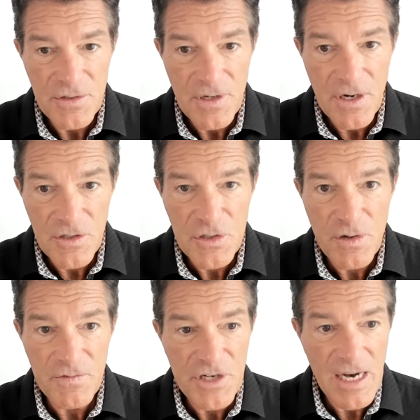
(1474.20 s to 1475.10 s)

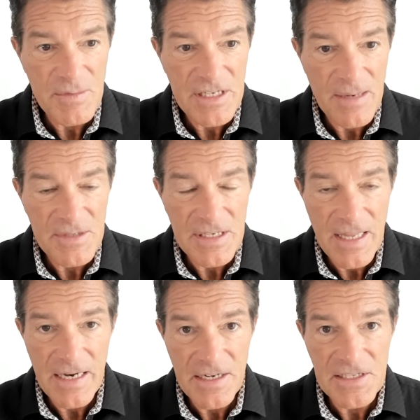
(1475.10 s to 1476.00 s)
underserved job steps
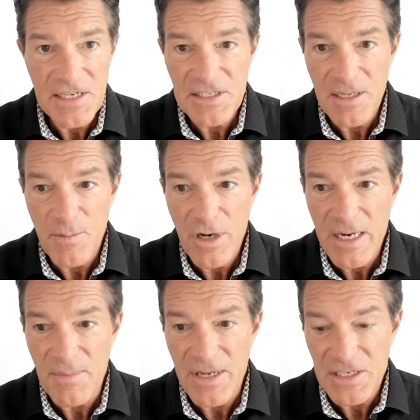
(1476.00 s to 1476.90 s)
that exist in the
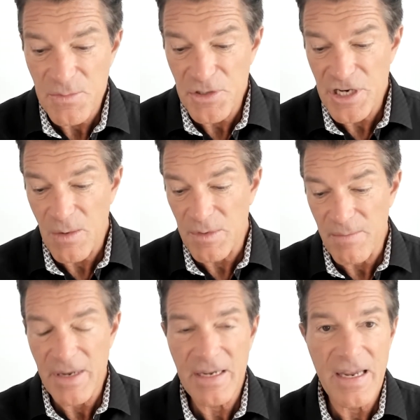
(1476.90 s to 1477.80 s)
marketplace, which helped
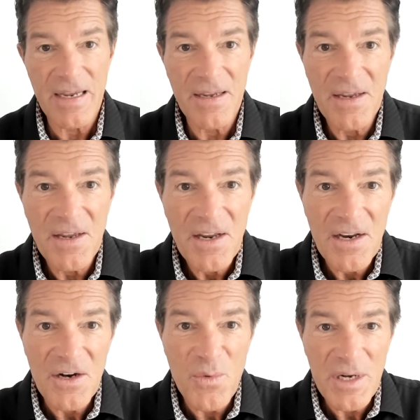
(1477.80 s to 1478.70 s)
them make a
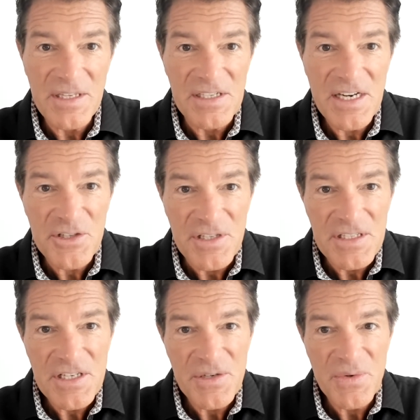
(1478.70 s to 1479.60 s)
quick decision
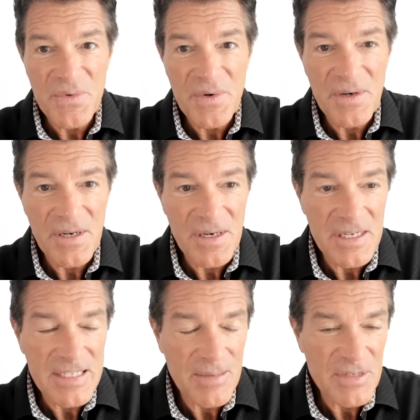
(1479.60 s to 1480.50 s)
to
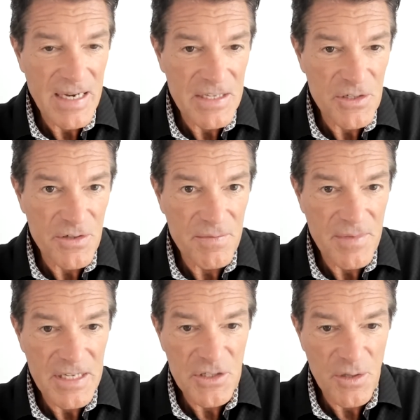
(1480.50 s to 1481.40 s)
attempt to enter
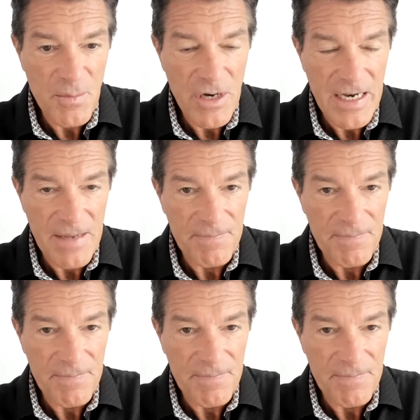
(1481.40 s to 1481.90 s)
into the market.